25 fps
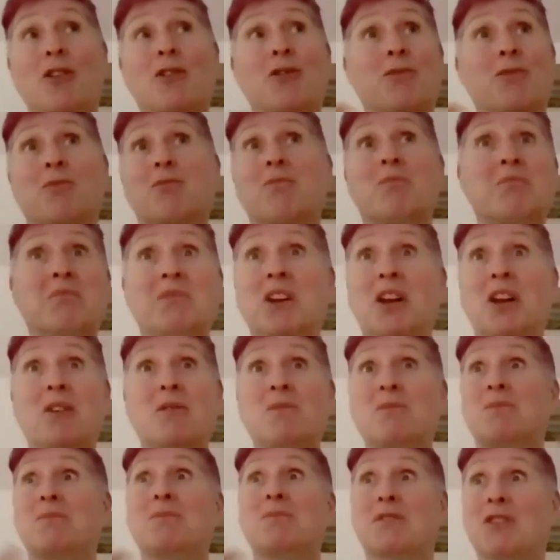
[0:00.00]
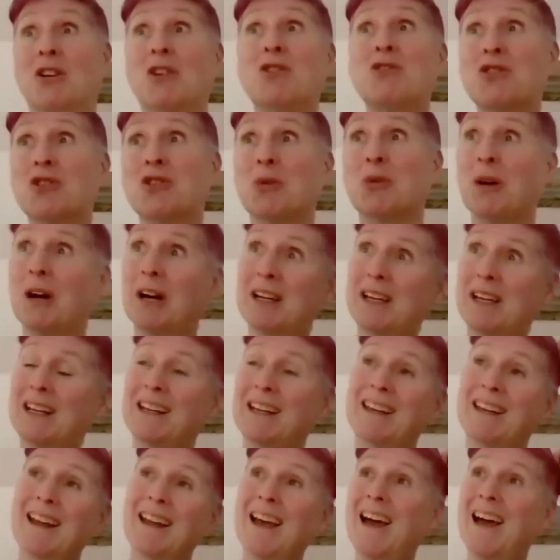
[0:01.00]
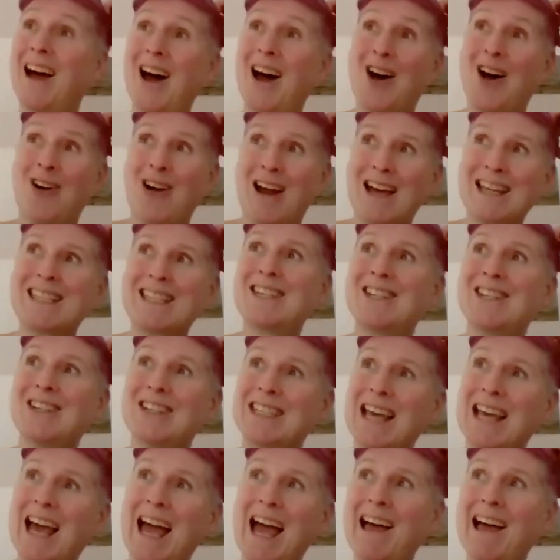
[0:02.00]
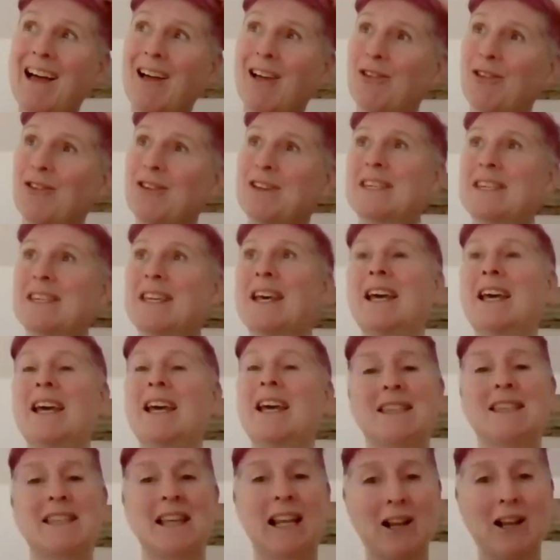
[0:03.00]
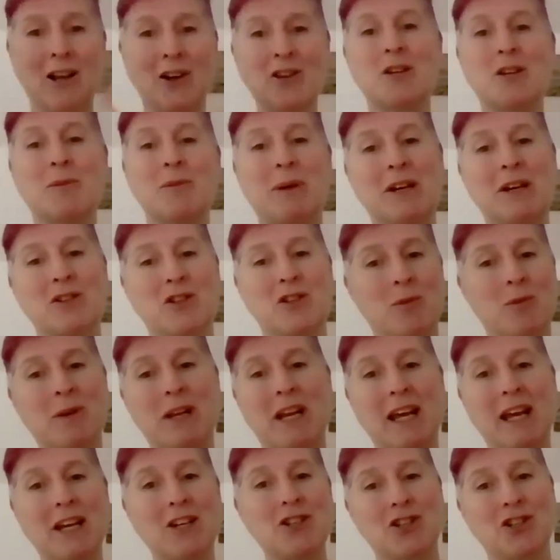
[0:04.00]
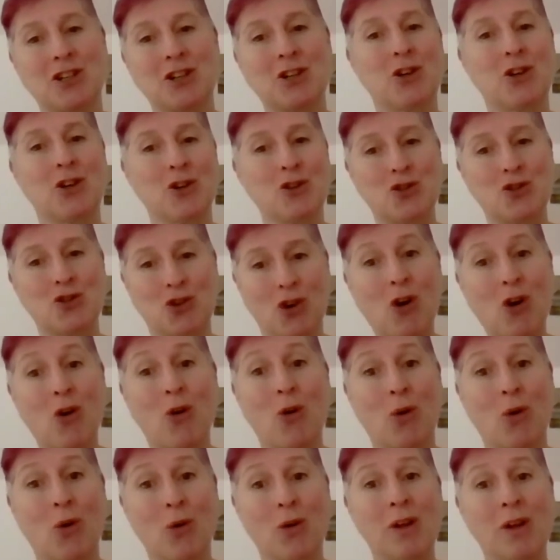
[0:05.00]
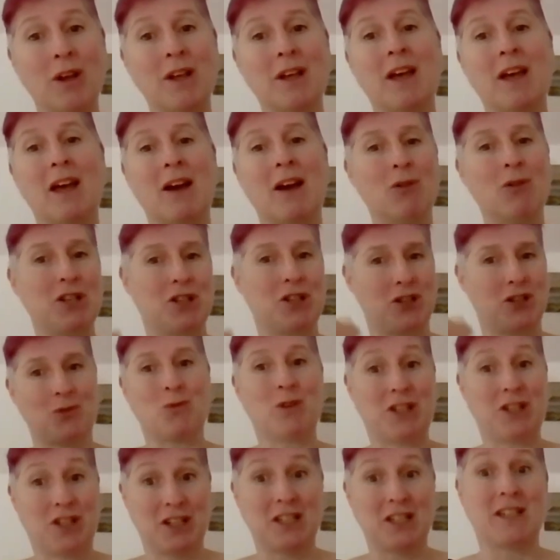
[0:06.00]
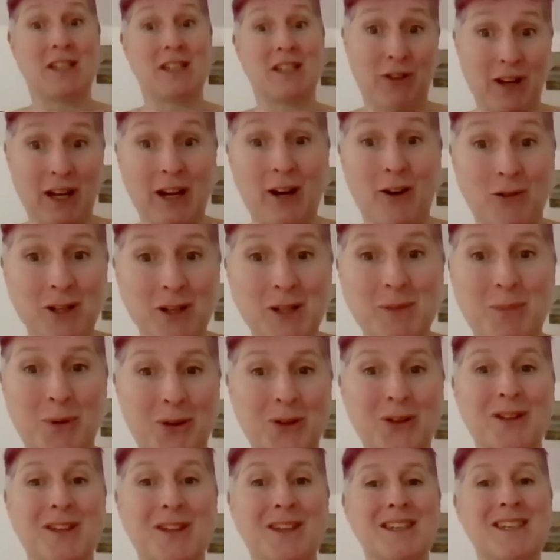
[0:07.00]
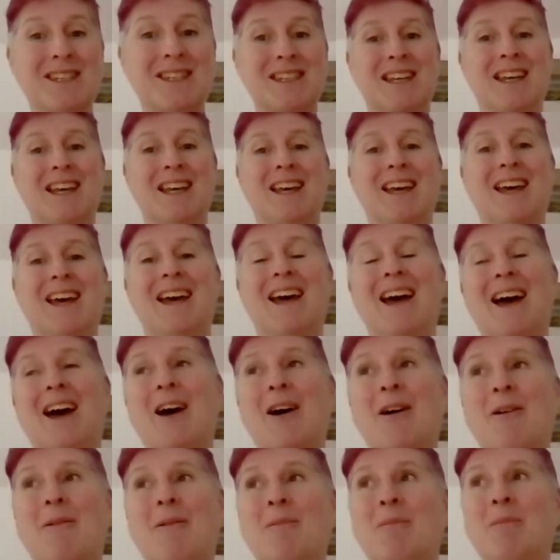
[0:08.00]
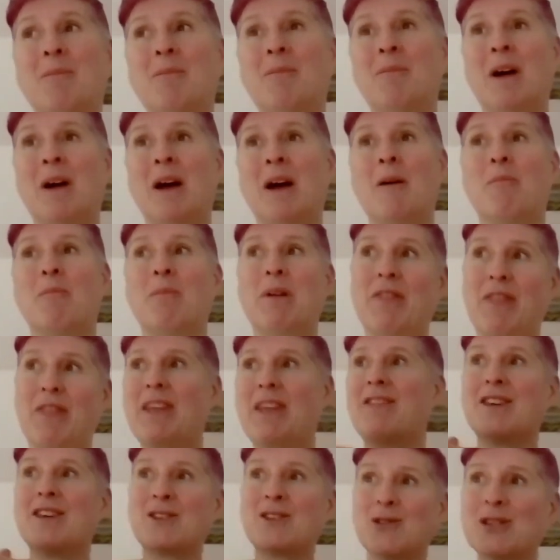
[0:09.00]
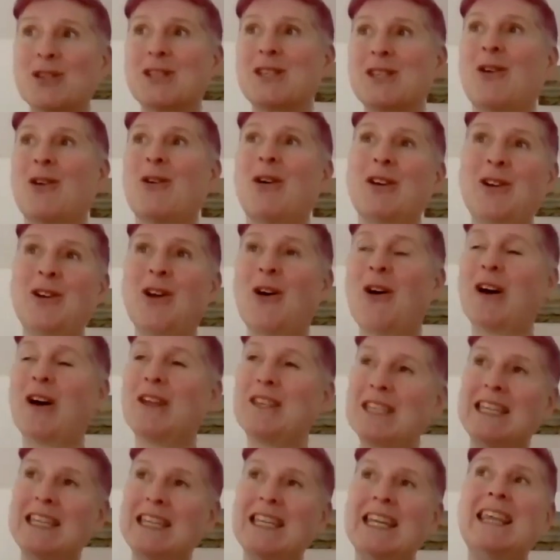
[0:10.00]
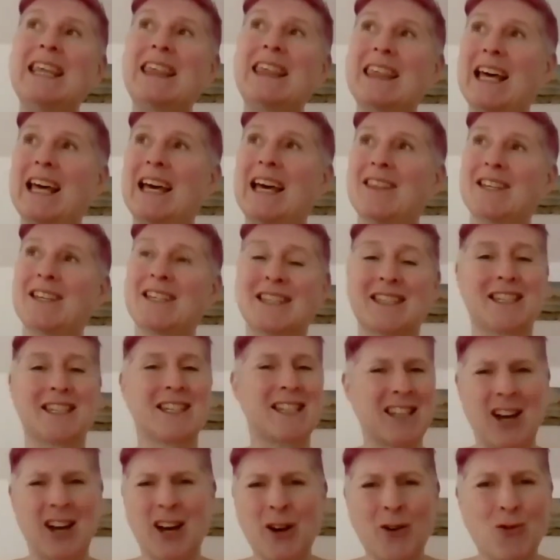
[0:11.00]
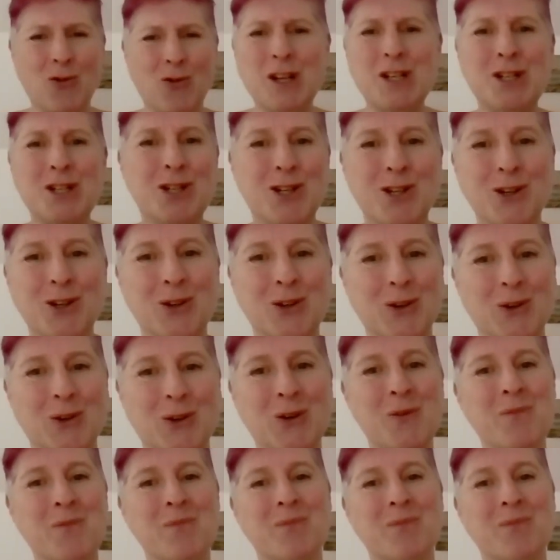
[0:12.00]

of you know social work and our attitude to health is is a lot about domination and control, which which is a fear response. Um, but then there's also, you know, underneath that there's this kind of ridicule.